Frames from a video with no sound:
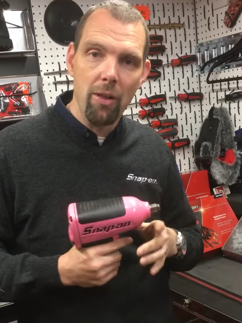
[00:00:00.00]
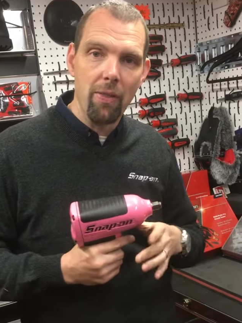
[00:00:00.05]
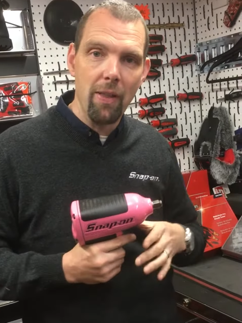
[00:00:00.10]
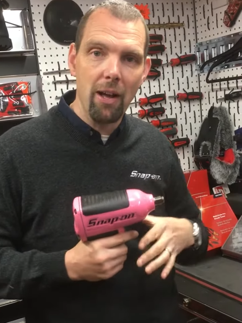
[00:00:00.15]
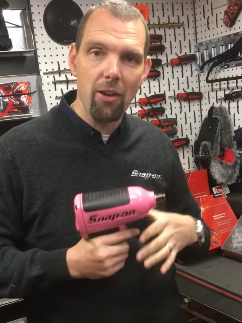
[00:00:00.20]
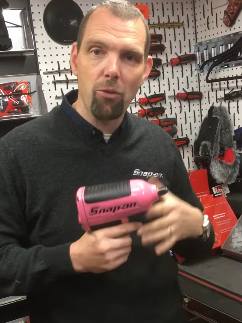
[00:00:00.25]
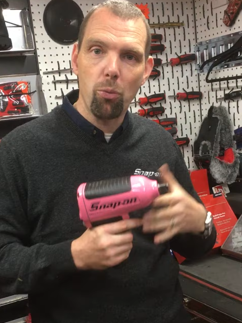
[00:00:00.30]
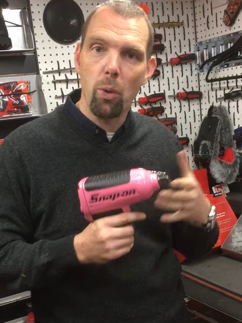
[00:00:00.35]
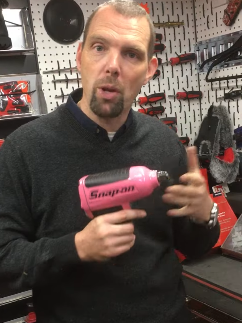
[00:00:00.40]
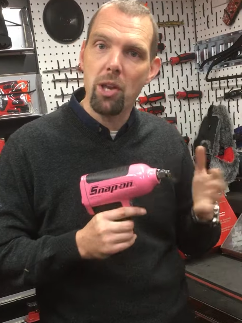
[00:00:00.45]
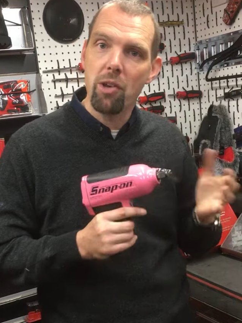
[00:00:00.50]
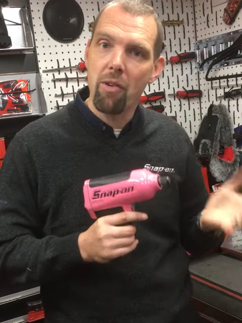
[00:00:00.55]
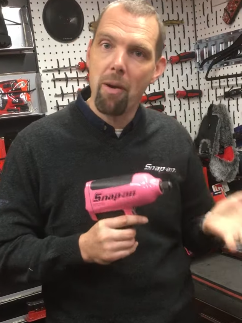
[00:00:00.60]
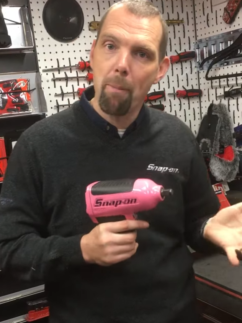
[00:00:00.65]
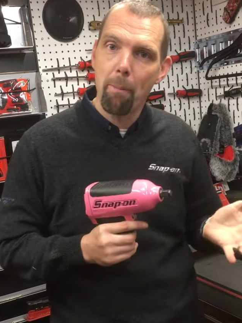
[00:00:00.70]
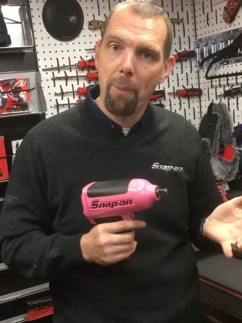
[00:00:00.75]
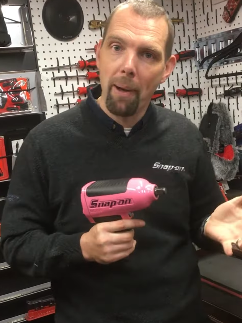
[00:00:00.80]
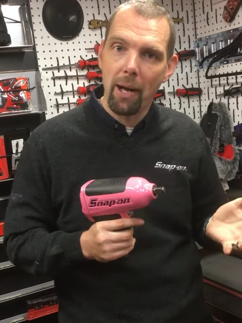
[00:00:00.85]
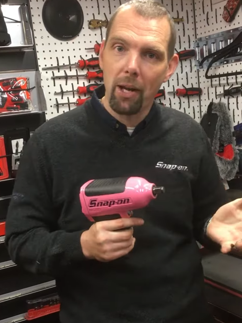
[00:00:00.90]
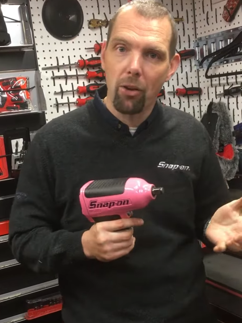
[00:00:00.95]
That's when your
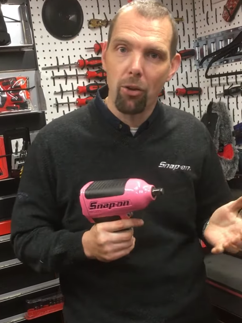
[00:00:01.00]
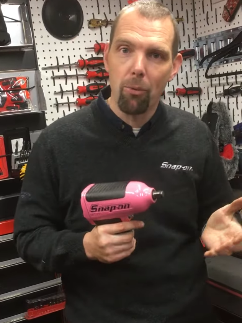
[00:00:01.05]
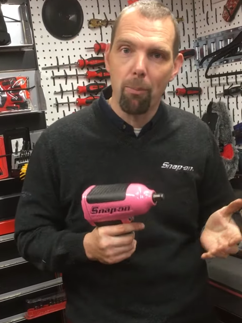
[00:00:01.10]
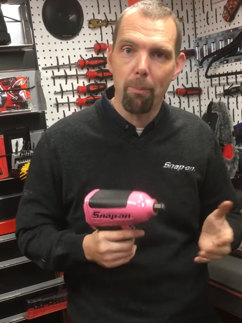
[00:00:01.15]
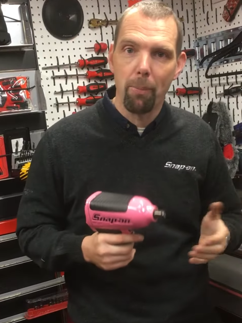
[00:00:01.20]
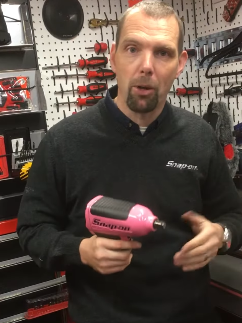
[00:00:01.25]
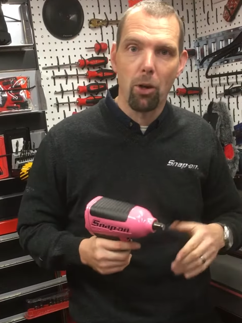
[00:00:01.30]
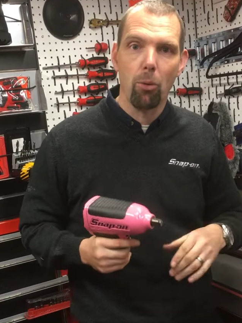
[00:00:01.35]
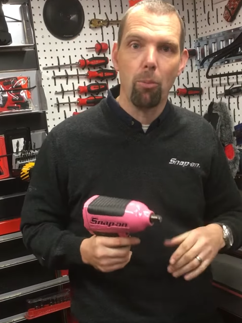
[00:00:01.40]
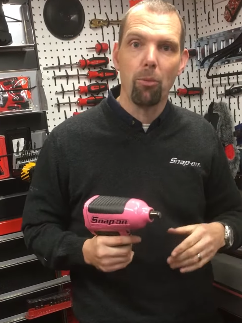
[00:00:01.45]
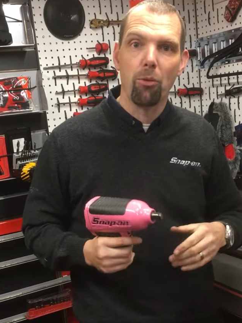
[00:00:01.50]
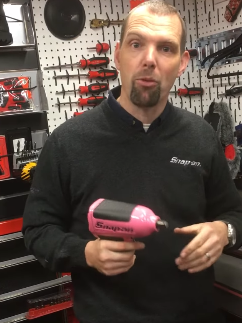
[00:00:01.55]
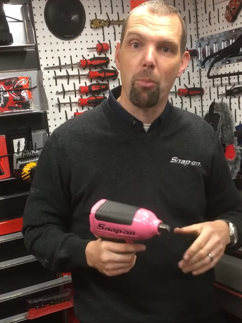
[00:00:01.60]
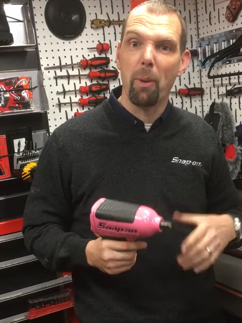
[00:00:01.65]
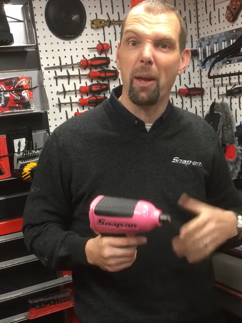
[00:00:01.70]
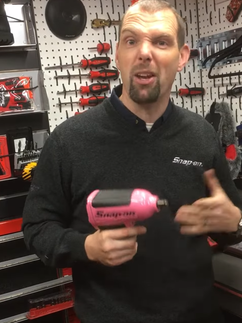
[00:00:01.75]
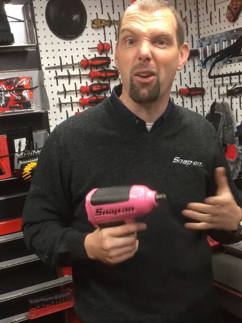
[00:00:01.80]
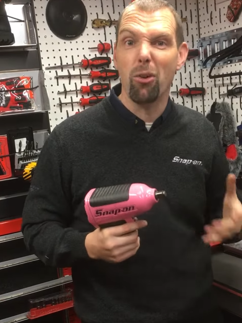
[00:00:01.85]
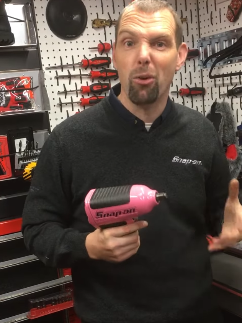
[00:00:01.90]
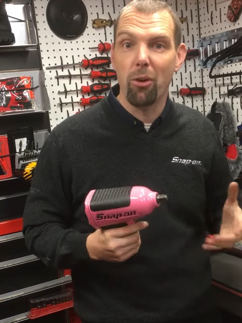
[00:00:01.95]
impact gun becomes a
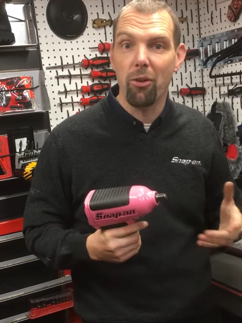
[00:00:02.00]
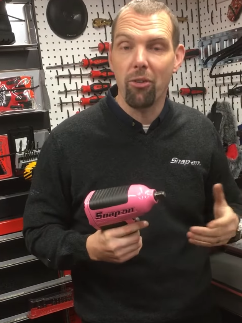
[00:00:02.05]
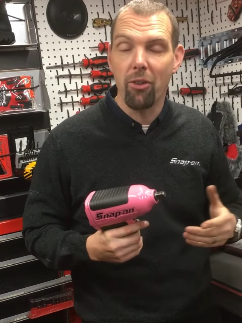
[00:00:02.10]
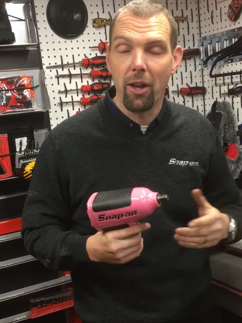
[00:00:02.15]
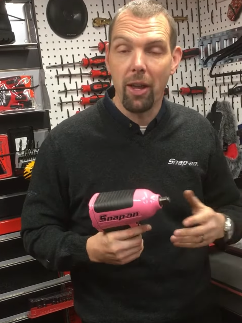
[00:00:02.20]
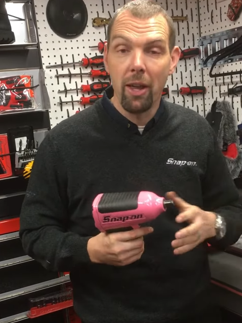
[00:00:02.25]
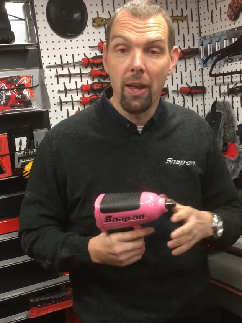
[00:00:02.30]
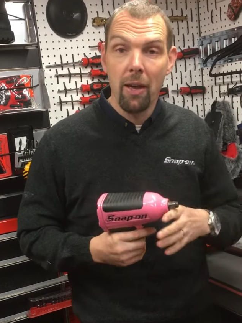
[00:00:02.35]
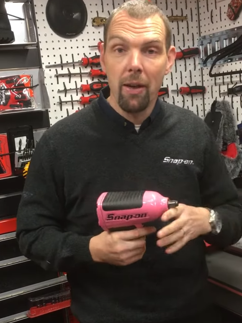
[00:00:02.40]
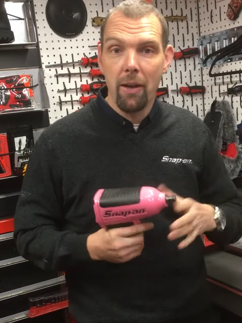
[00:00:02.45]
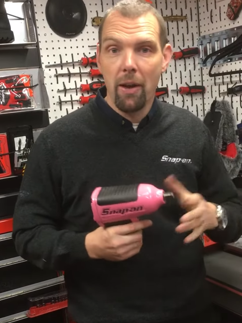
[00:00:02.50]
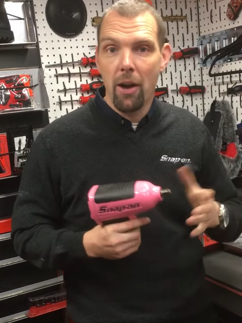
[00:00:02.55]
bit noisy